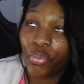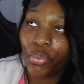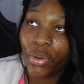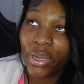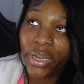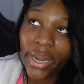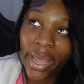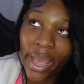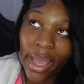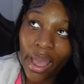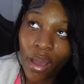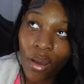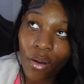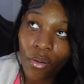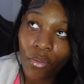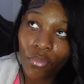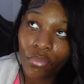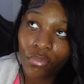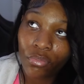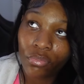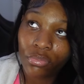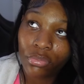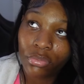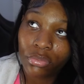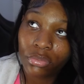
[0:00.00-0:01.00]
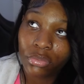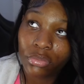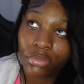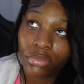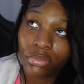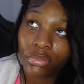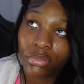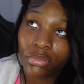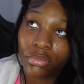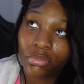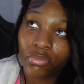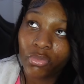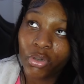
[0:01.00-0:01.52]
went out.
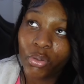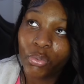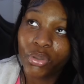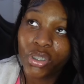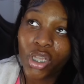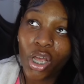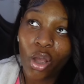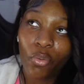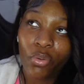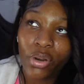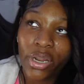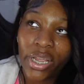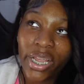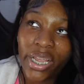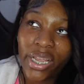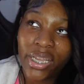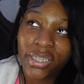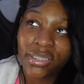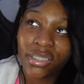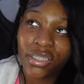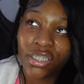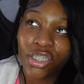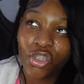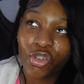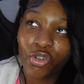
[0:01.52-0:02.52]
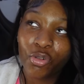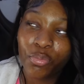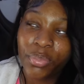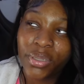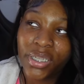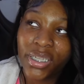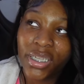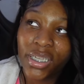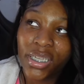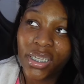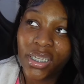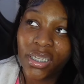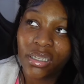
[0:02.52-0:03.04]
We was holding hands a little
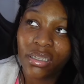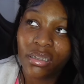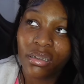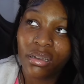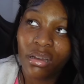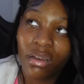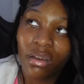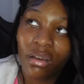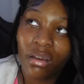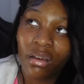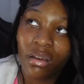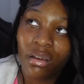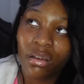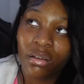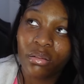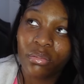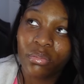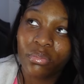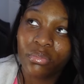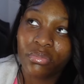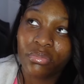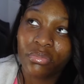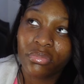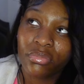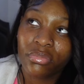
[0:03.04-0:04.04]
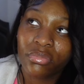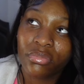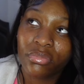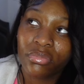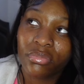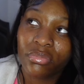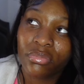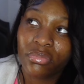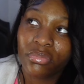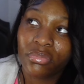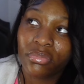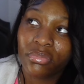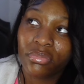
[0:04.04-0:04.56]
bit. Um,
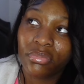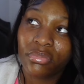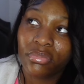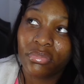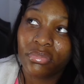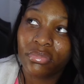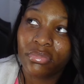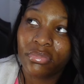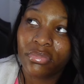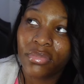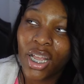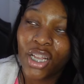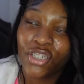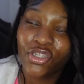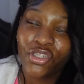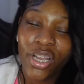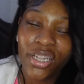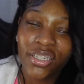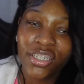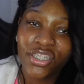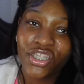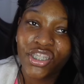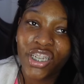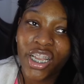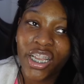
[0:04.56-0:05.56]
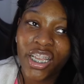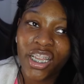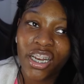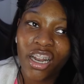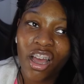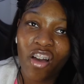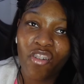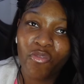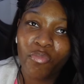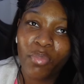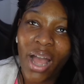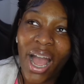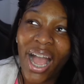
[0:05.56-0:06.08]
I tried to shake it
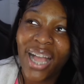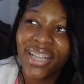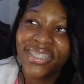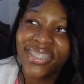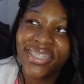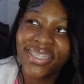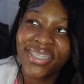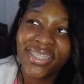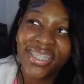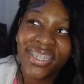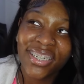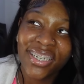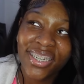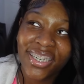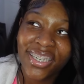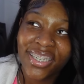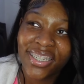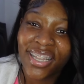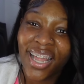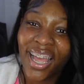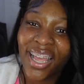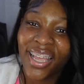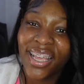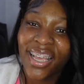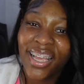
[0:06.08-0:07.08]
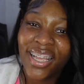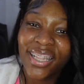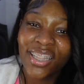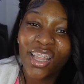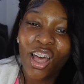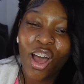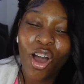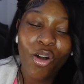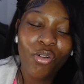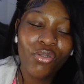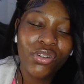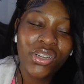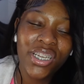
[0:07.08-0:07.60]
off, but I just couldn't. Like, the
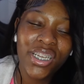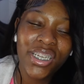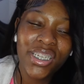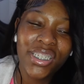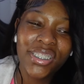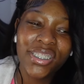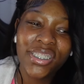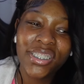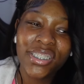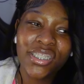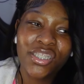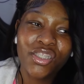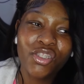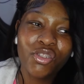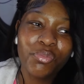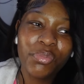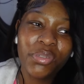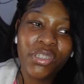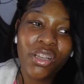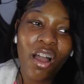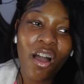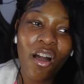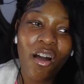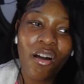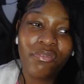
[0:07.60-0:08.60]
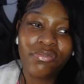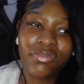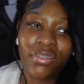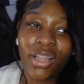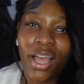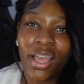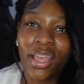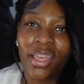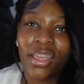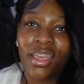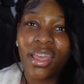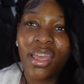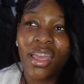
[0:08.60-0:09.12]
whole kiss just threw me off. Like,